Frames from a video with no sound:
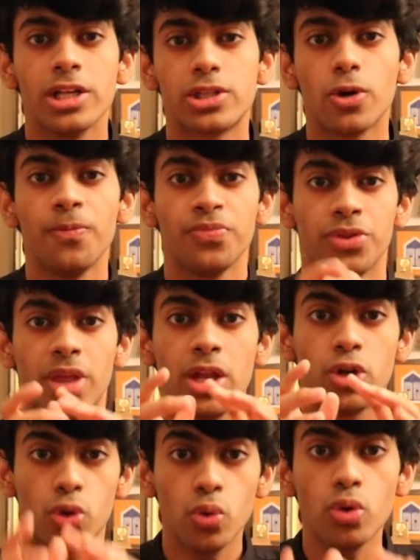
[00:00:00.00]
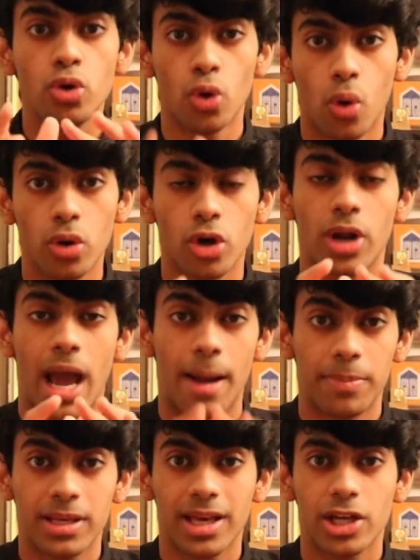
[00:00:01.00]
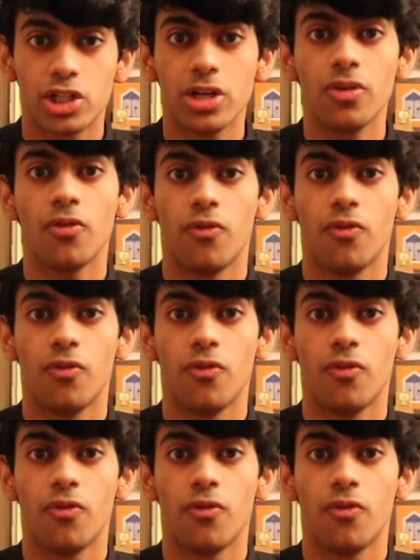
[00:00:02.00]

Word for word: So they do know your application